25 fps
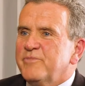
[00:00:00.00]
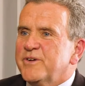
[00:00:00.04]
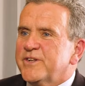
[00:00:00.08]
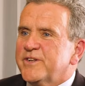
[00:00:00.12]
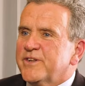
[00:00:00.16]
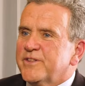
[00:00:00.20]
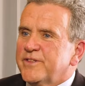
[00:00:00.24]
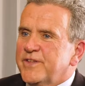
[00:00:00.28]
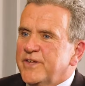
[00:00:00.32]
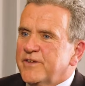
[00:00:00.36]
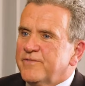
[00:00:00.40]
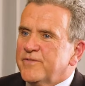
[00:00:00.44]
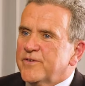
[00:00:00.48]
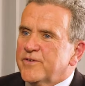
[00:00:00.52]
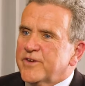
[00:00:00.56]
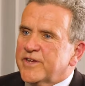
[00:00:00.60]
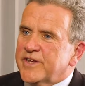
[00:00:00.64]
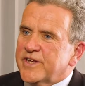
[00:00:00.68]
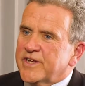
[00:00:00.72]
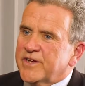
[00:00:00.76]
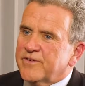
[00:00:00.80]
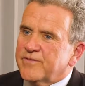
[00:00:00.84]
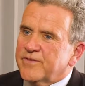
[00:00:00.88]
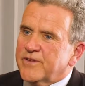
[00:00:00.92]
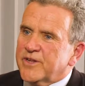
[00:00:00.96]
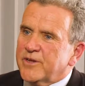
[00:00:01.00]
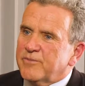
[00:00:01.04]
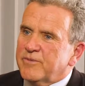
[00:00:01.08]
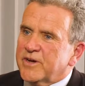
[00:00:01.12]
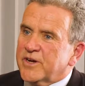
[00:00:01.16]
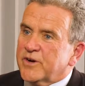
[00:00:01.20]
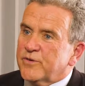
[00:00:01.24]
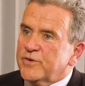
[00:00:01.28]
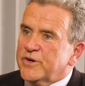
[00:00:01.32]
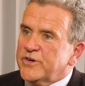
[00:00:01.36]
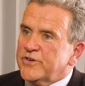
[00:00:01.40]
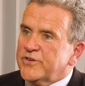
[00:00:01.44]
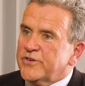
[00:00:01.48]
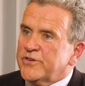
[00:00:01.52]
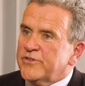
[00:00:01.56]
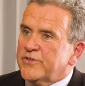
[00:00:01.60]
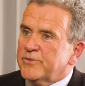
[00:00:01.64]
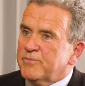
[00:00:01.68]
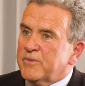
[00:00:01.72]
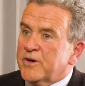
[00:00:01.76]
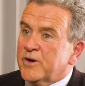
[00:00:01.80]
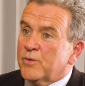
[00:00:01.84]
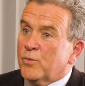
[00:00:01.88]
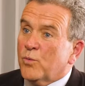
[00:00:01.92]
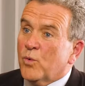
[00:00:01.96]
but to think very carefully about questions
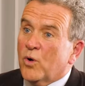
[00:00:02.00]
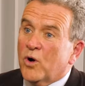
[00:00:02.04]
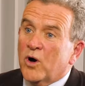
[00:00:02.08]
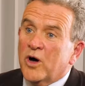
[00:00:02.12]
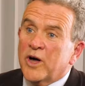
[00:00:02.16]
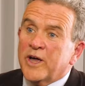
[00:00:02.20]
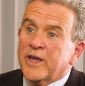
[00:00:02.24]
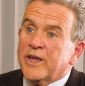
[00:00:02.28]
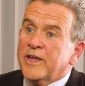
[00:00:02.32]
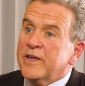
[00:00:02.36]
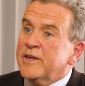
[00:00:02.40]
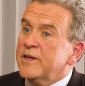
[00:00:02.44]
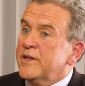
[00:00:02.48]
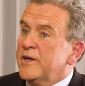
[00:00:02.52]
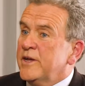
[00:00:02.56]
about why,